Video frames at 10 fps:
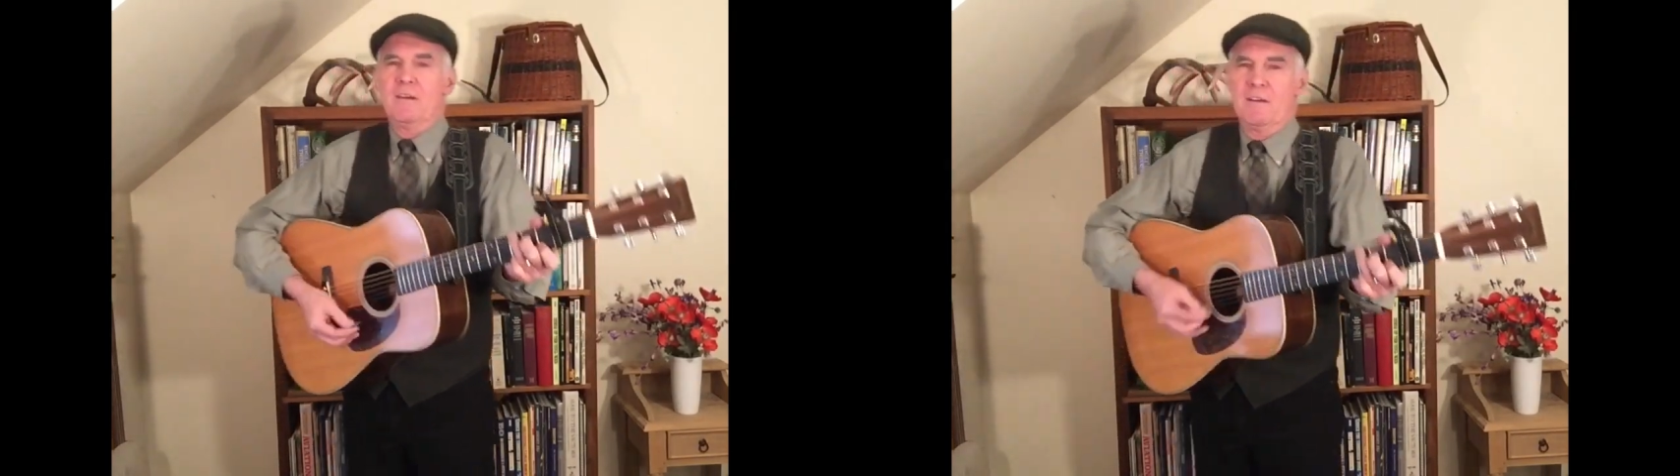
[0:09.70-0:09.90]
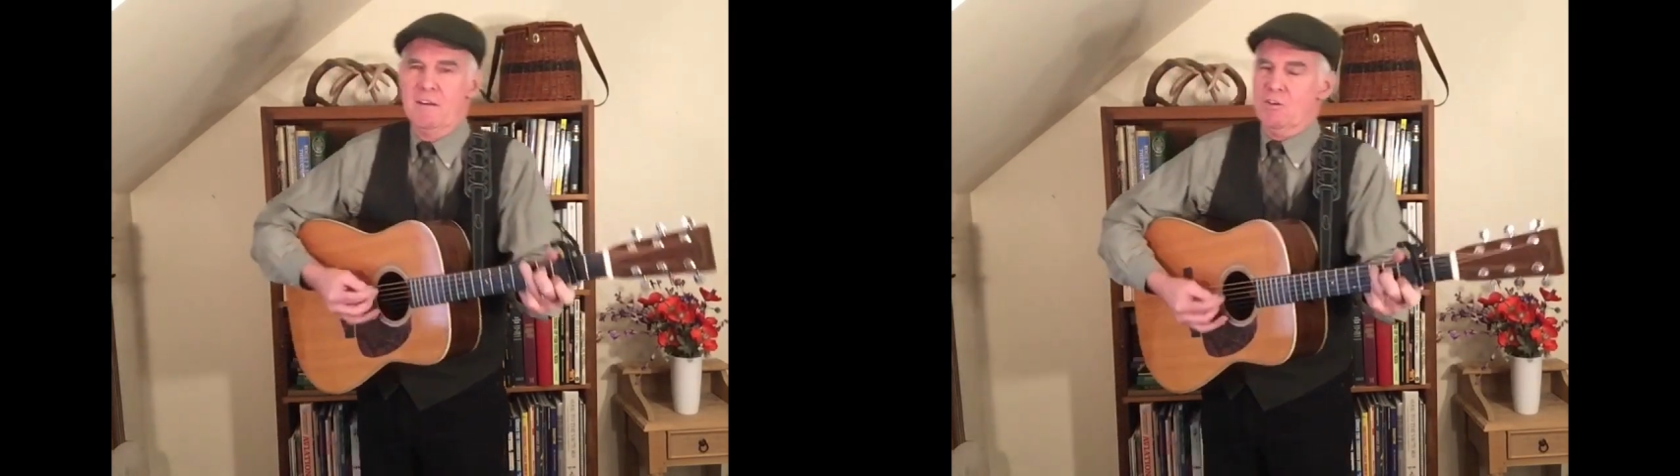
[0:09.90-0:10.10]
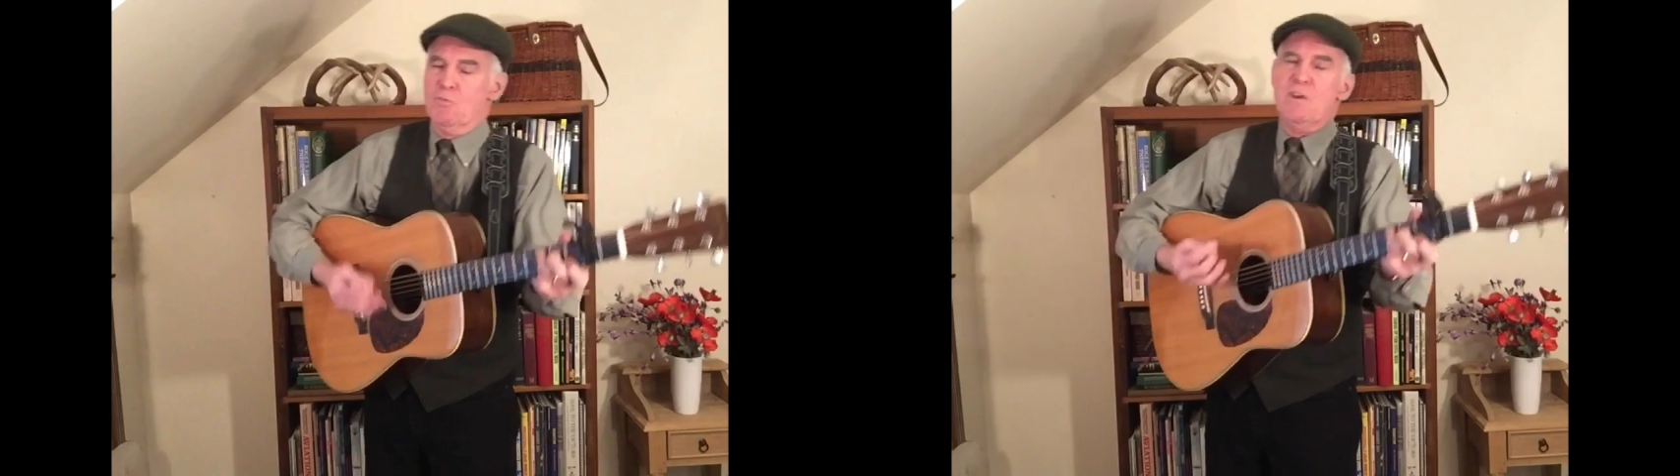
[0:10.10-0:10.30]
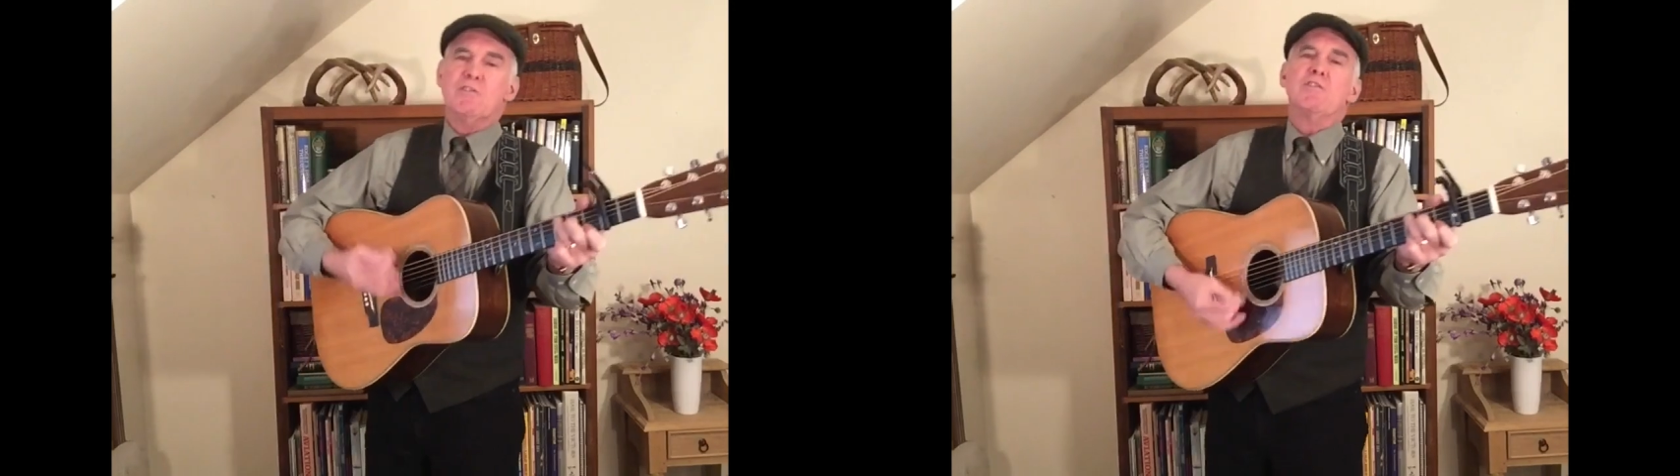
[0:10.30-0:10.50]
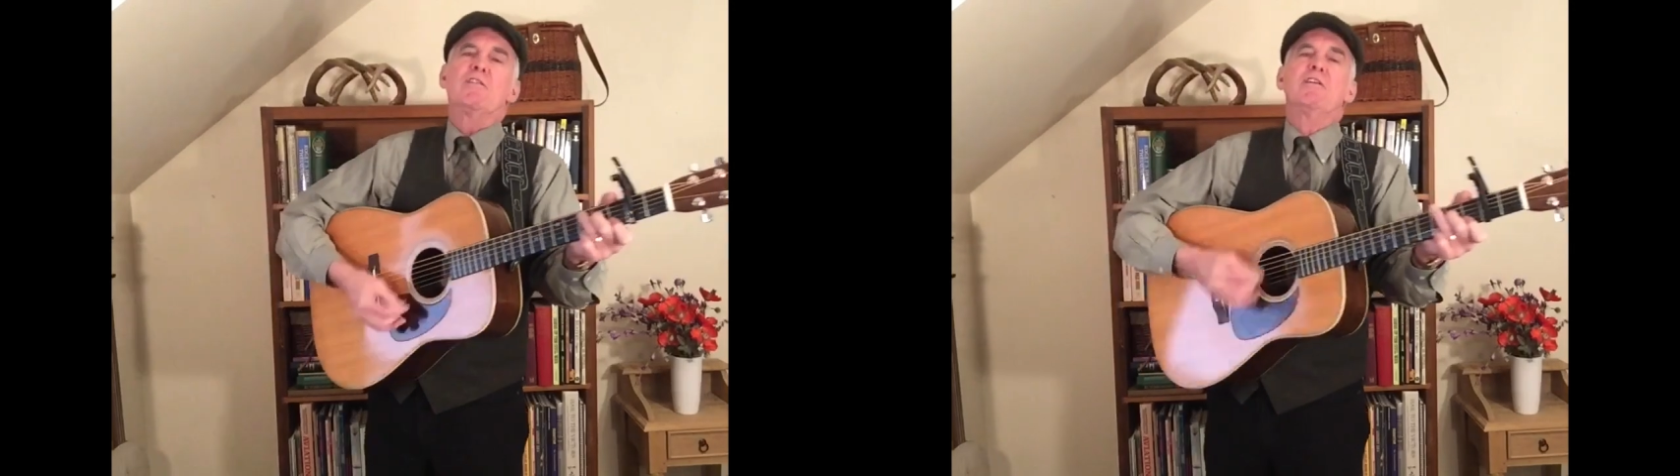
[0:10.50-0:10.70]
He's
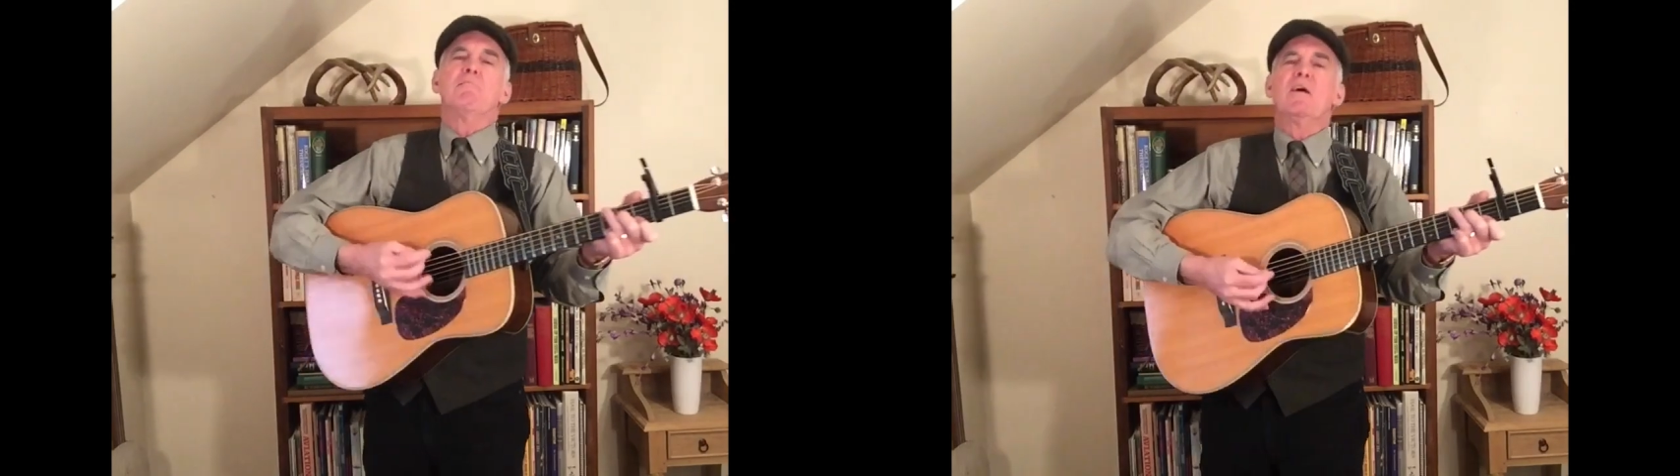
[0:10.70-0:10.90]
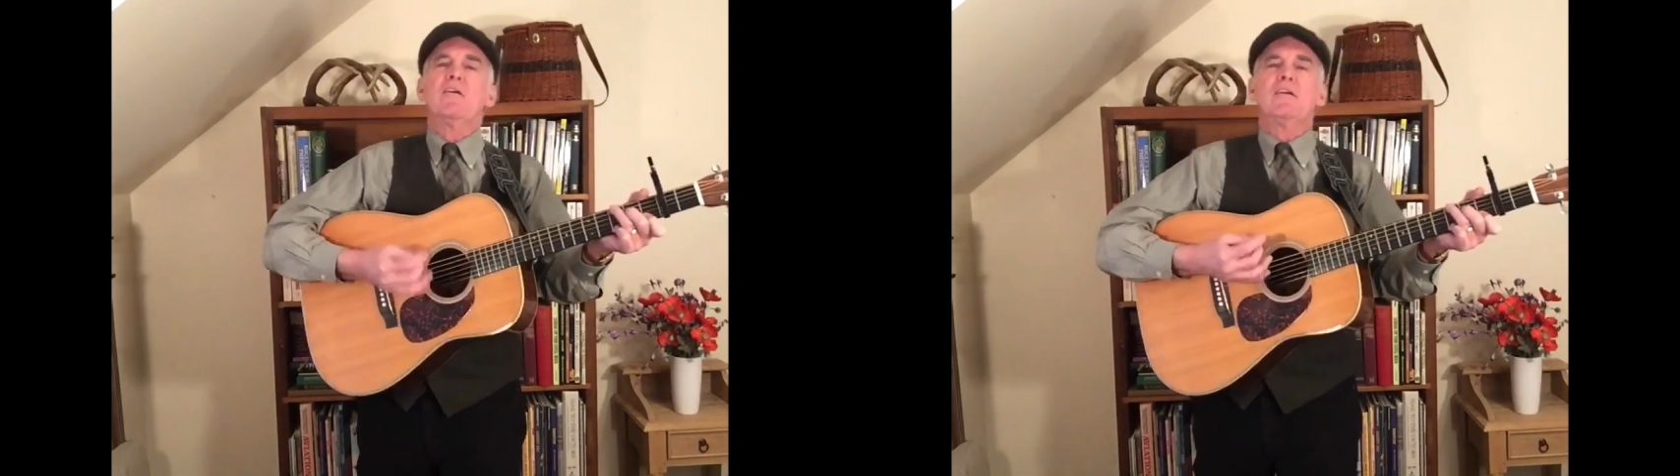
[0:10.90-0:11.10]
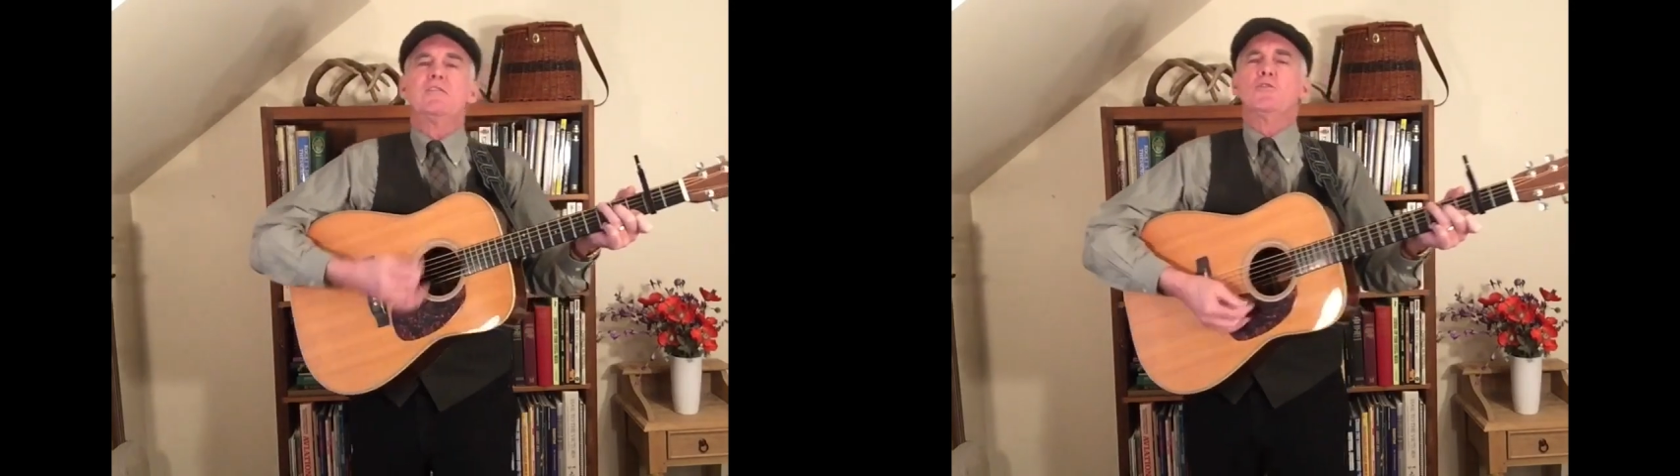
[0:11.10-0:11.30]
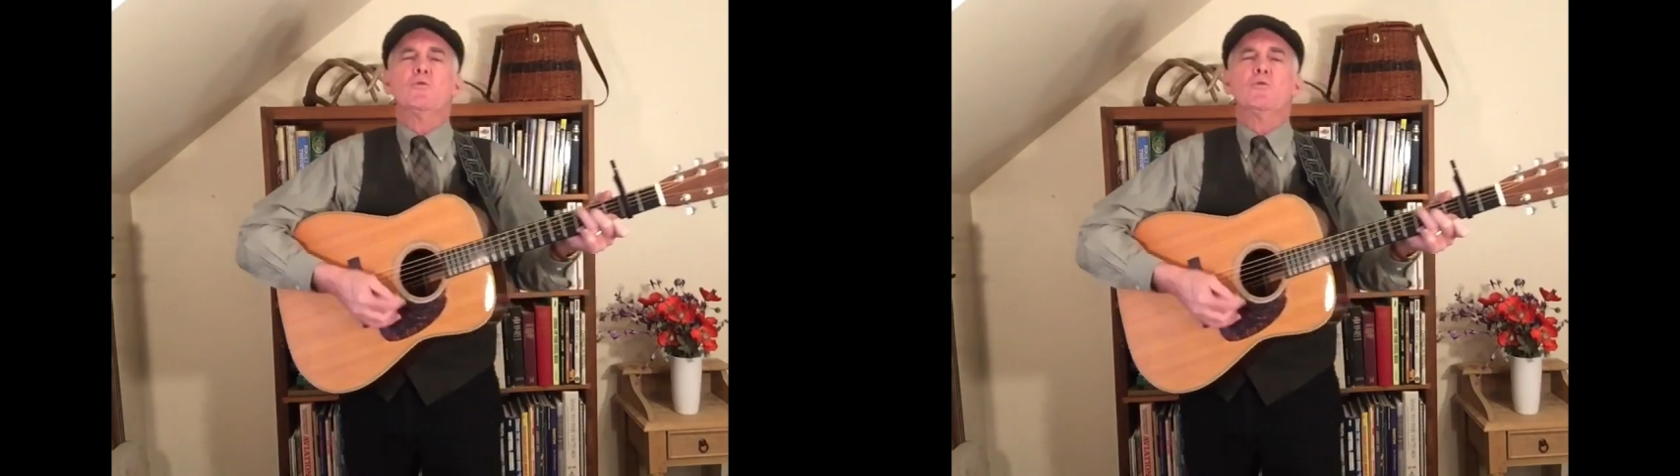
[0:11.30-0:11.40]
recently married to